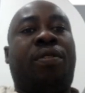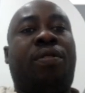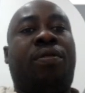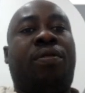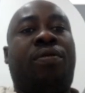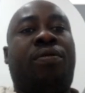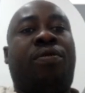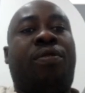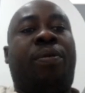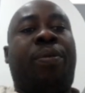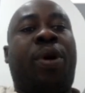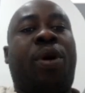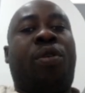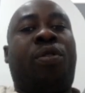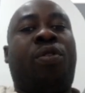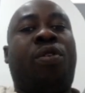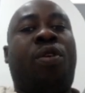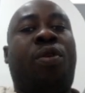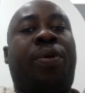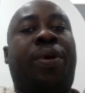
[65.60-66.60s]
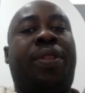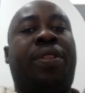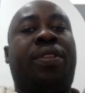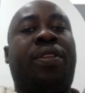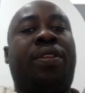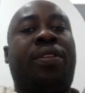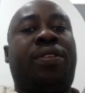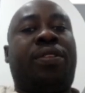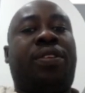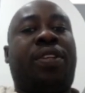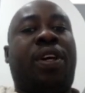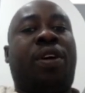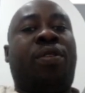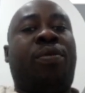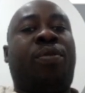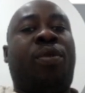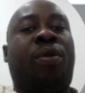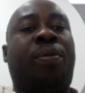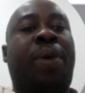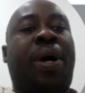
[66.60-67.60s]
For me, I'll go with stay on
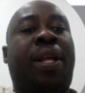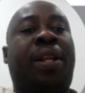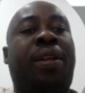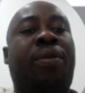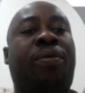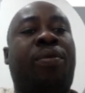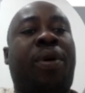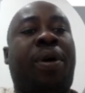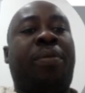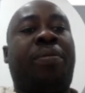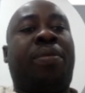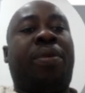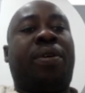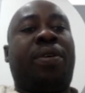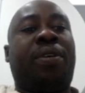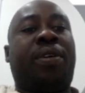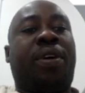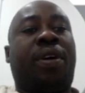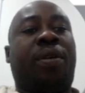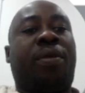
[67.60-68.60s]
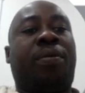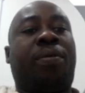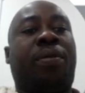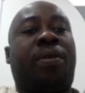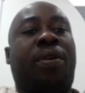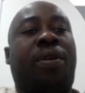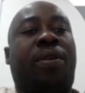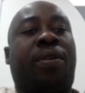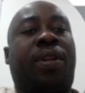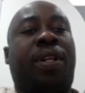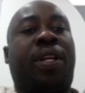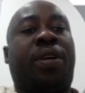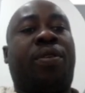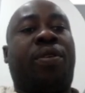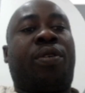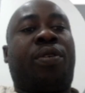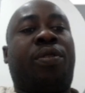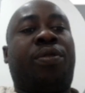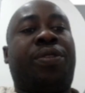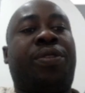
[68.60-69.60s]
mobile web. I'll click
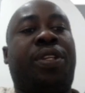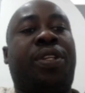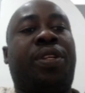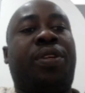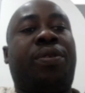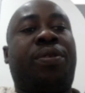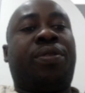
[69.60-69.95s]
on continue.